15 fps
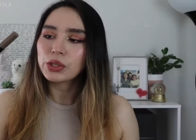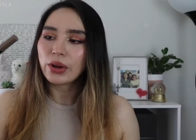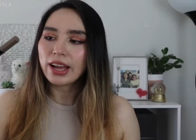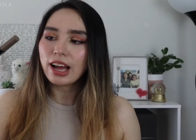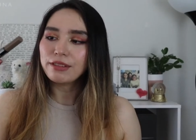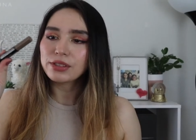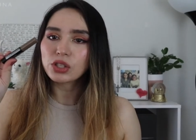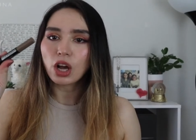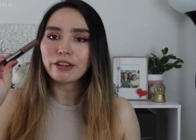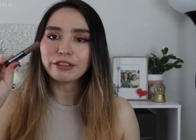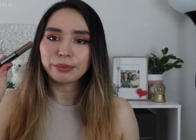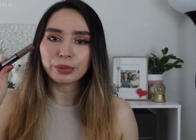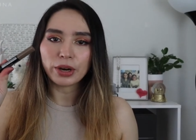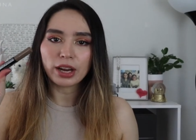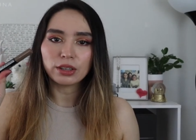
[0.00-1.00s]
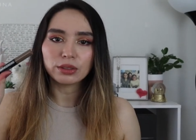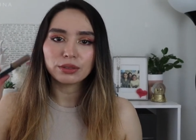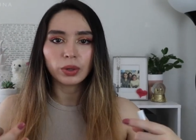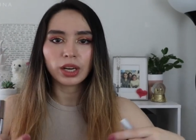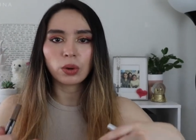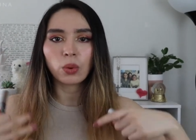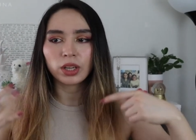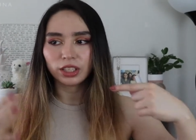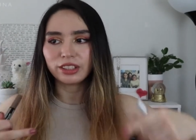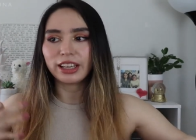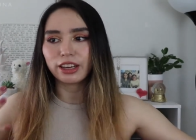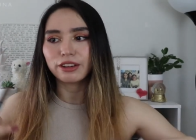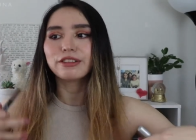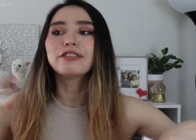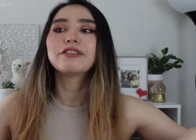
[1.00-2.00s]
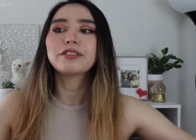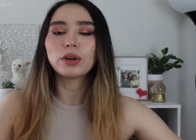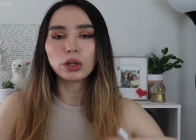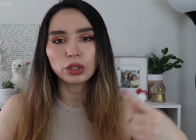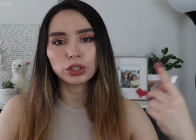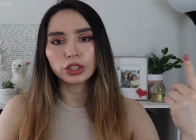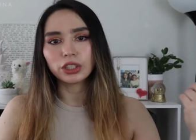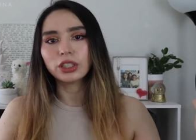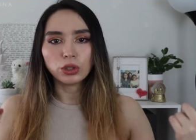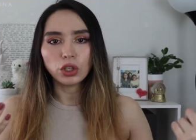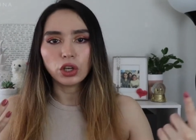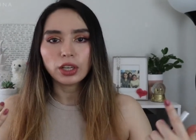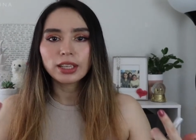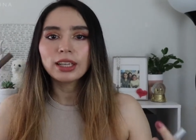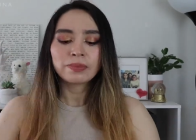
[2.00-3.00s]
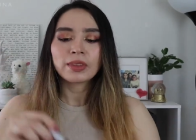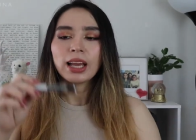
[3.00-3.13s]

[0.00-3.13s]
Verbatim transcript: So I have soft brown when I want like a fuller look